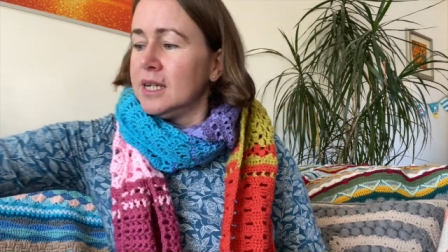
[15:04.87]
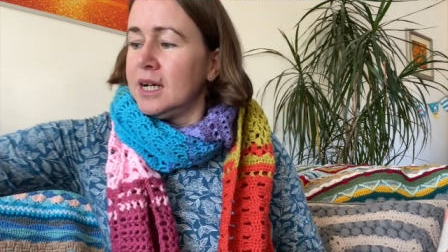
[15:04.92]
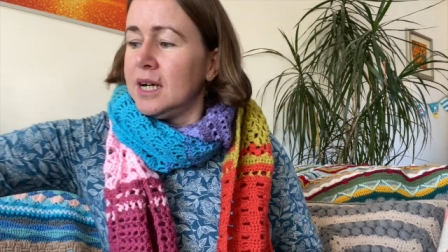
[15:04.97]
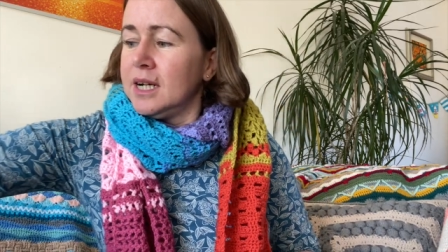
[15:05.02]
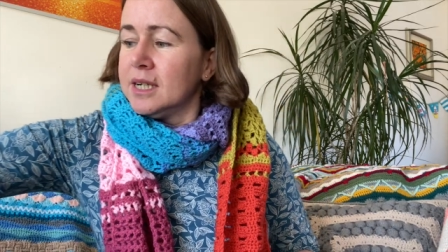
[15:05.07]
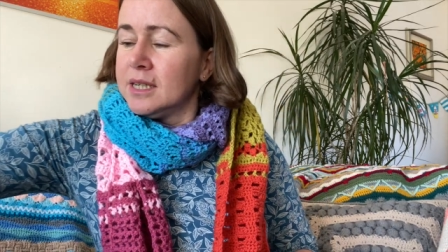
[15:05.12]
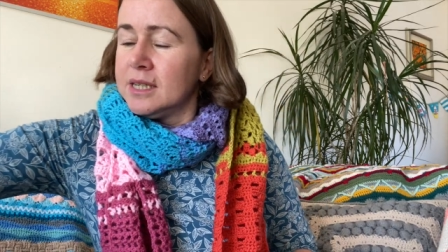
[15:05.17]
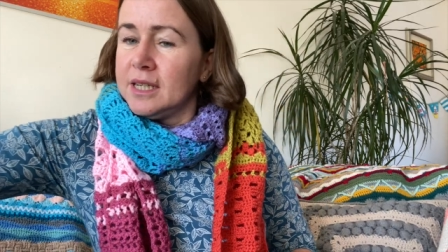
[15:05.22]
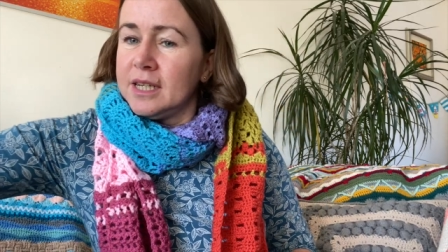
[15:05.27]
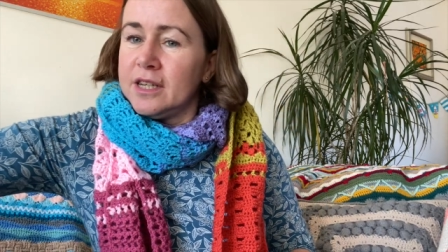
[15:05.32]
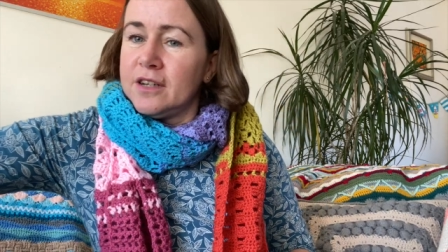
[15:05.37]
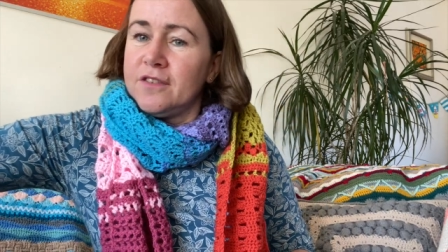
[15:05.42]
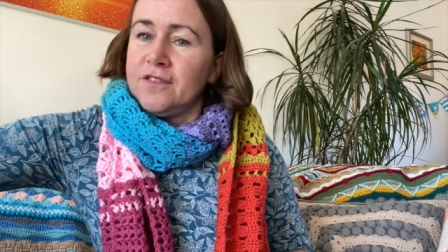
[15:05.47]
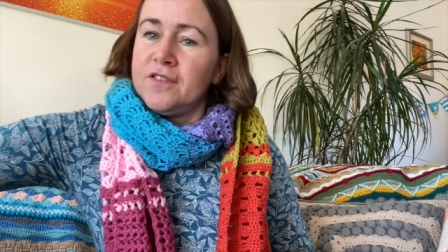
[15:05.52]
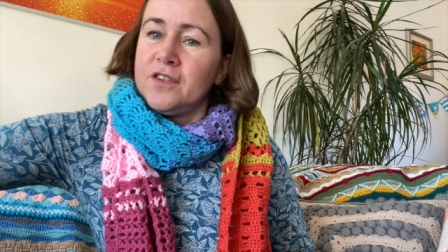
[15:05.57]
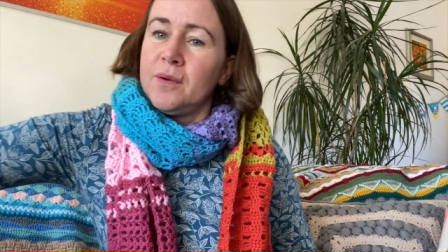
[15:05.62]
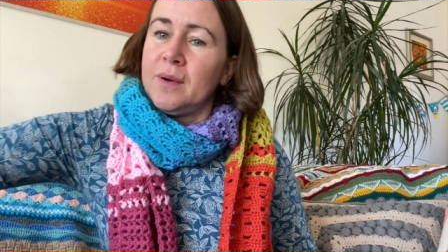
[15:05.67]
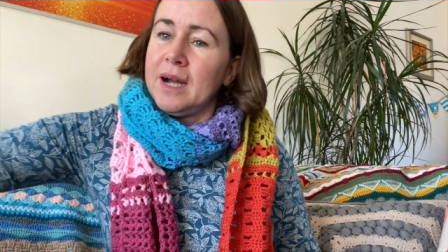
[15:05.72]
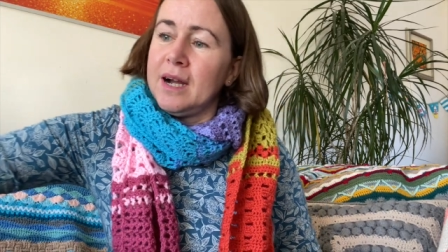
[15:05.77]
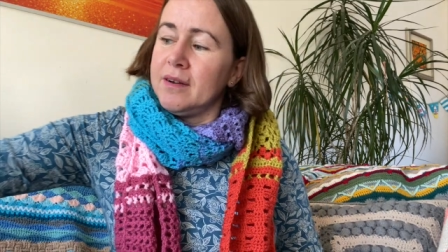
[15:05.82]
I can get a
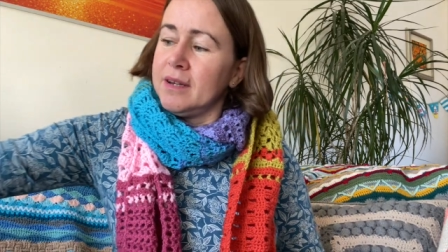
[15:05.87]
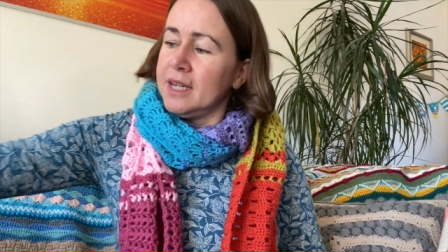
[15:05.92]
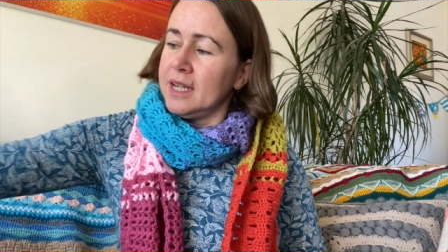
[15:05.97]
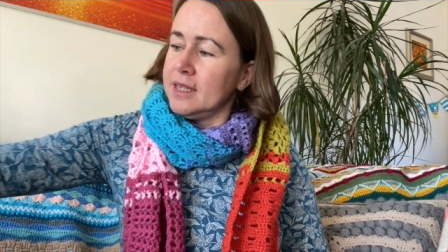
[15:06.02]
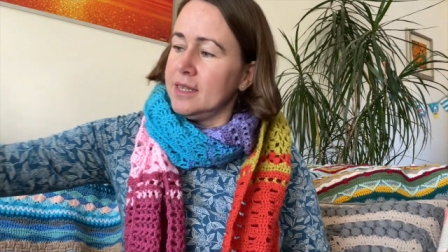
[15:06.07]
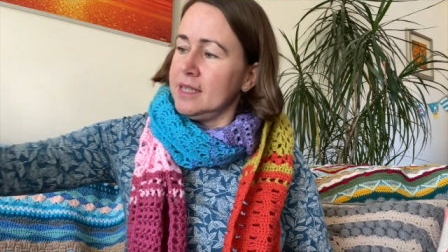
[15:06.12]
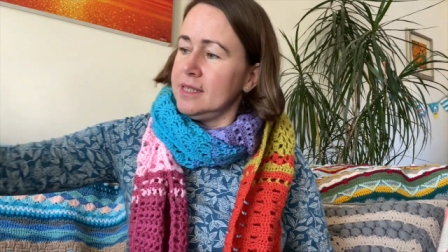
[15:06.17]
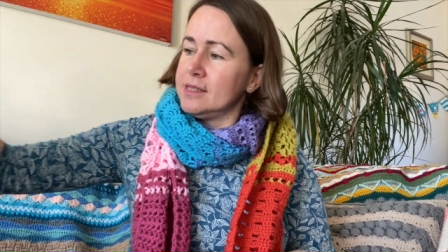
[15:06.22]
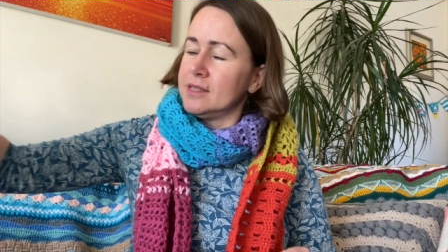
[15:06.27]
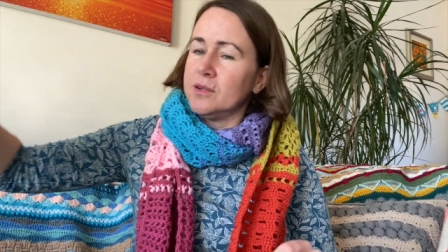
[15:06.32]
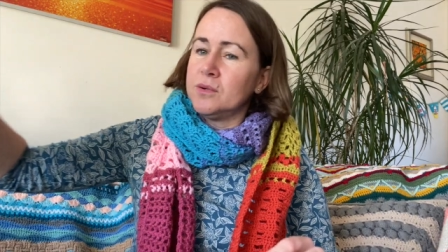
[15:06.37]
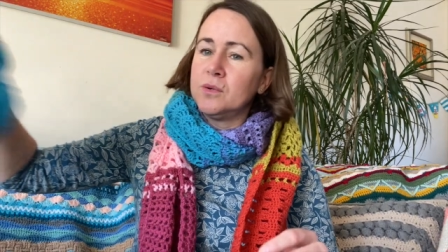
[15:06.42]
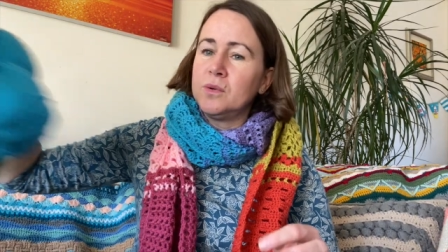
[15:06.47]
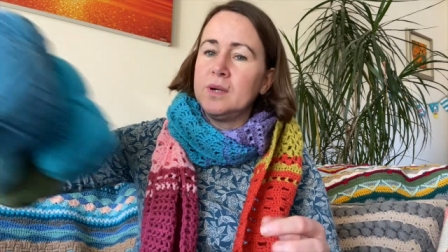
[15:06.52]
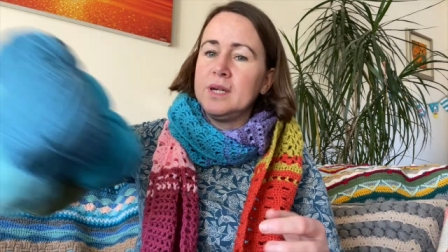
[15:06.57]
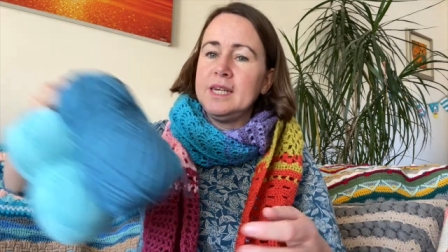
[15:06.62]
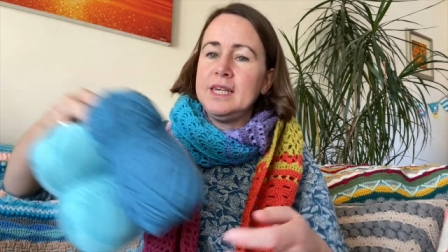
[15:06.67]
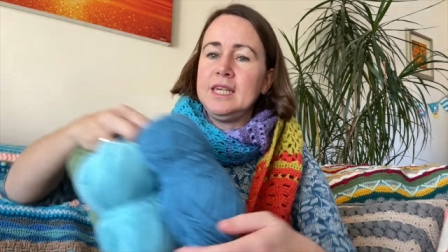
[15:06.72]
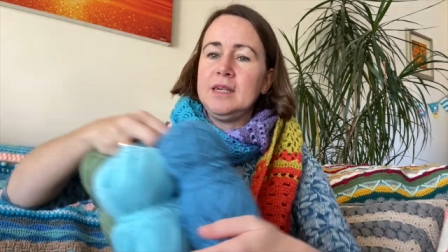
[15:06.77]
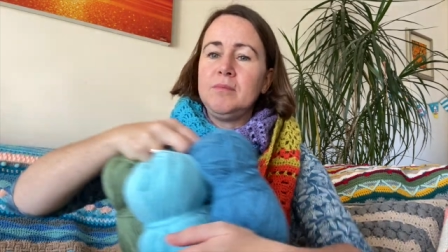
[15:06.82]
few out here. These are all
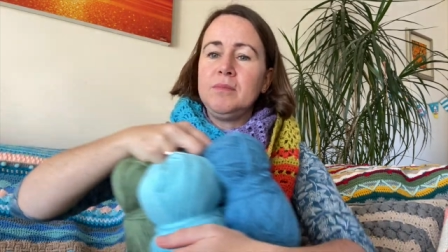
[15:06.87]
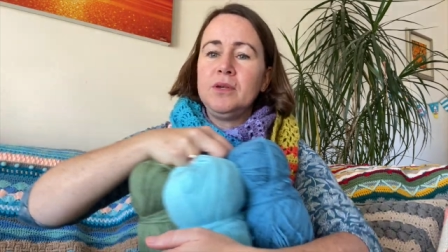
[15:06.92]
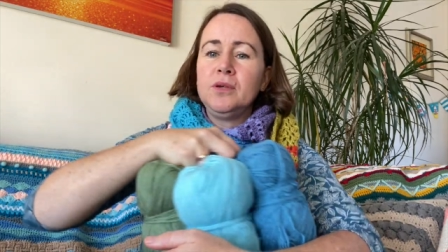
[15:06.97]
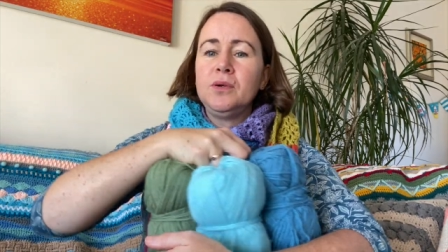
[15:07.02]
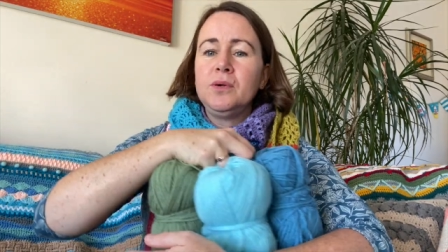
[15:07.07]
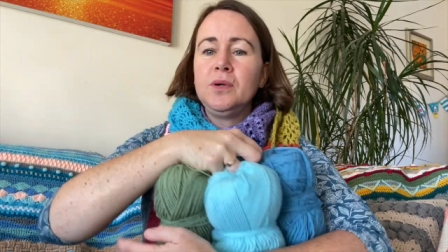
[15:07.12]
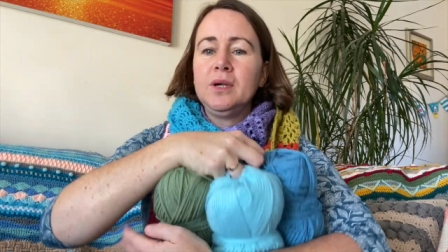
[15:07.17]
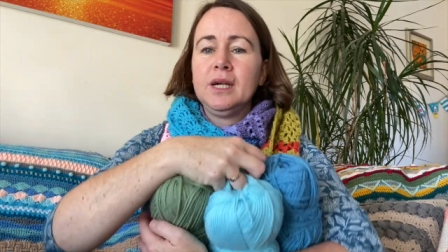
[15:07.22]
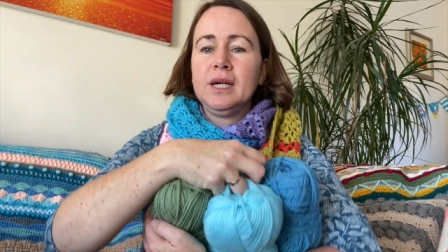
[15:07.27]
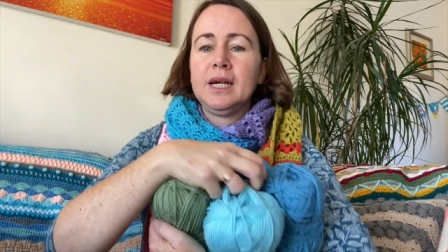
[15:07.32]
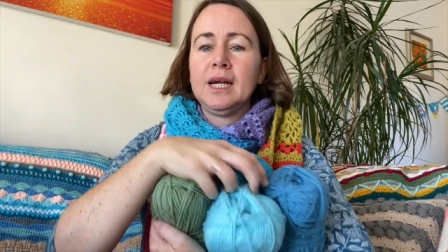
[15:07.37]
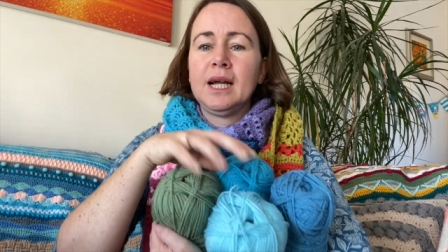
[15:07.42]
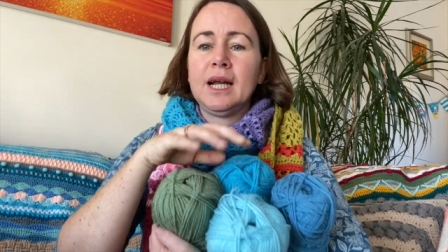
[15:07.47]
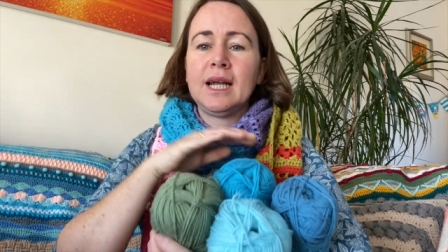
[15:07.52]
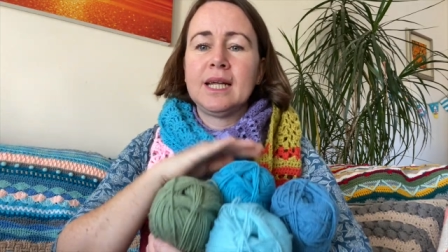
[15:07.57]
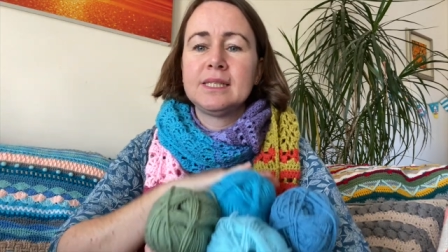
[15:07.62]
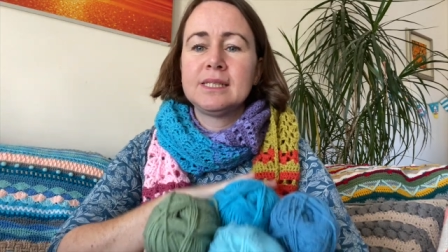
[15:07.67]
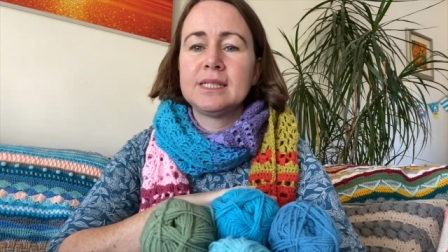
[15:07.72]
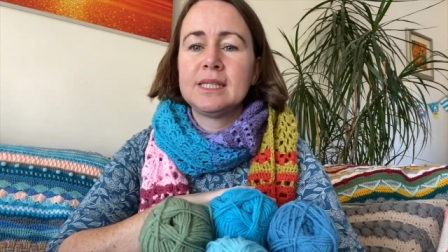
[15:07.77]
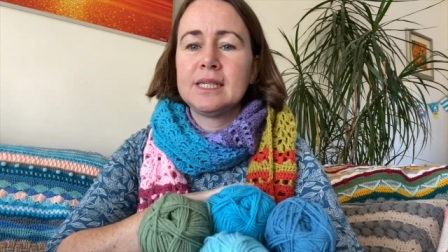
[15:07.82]
Emu
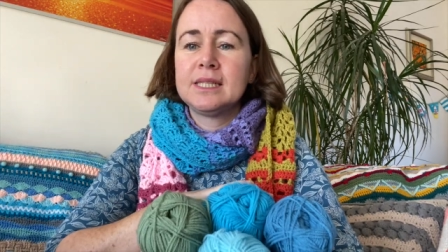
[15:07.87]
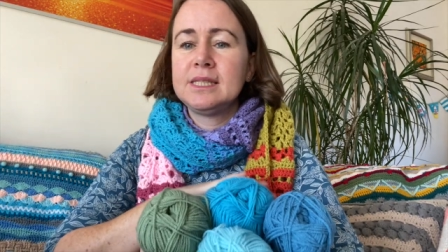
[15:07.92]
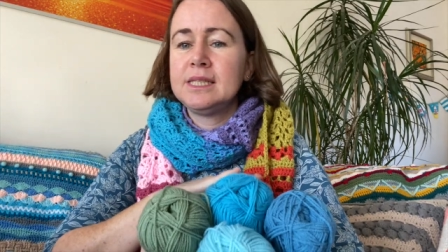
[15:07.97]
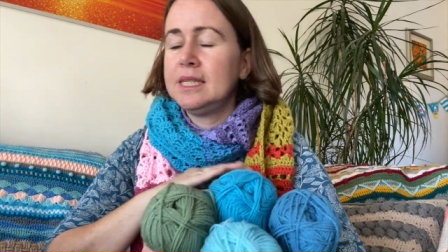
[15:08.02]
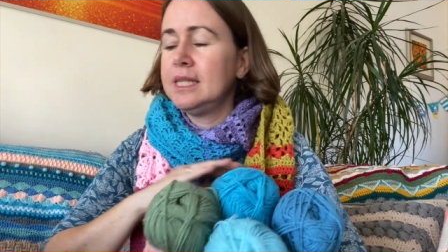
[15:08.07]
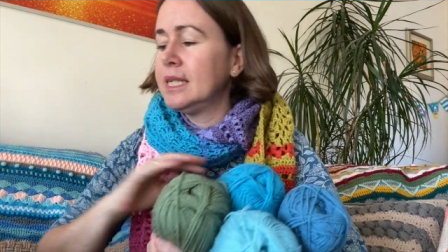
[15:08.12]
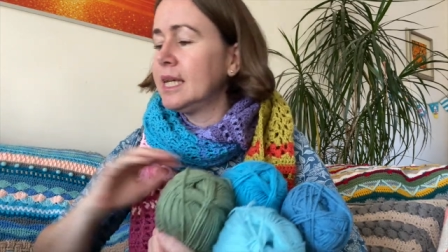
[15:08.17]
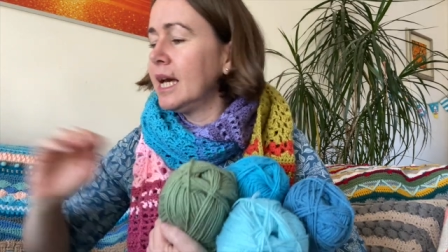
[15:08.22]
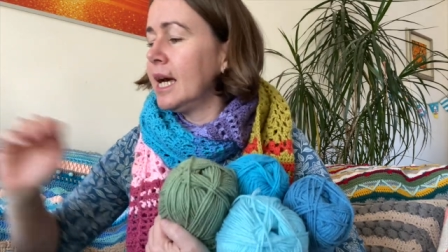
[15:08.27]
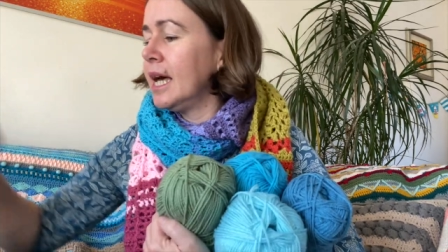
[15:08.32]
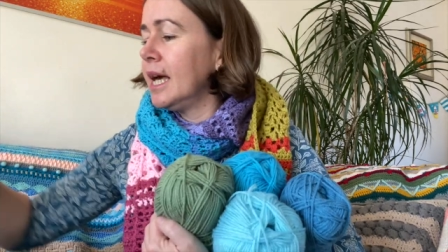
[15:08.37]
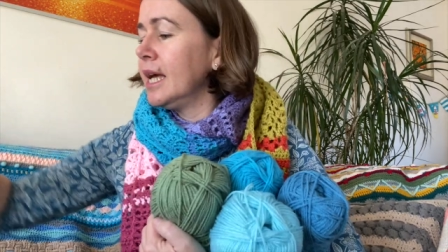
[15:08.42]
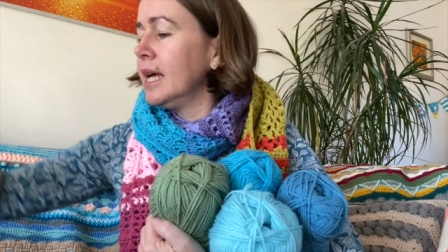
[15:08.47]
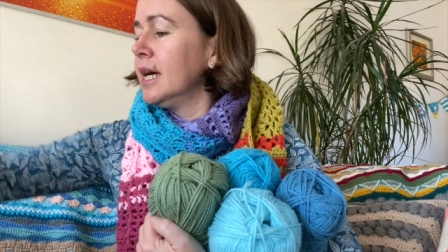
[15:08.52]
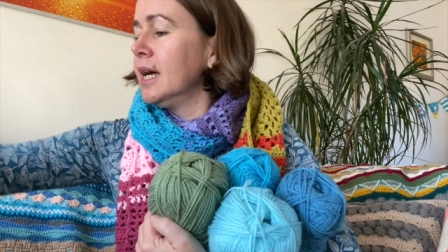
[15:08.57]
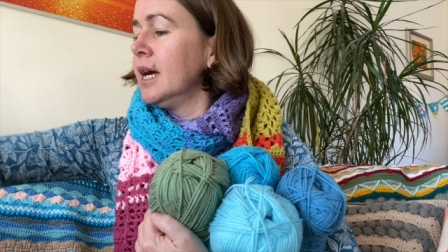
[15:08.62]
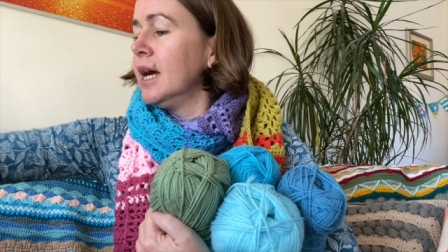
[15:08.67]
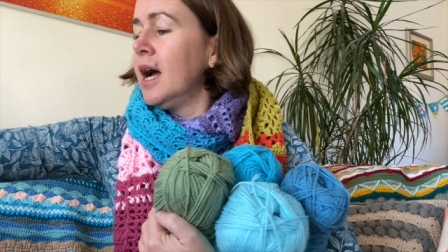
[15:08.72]
Classic DK.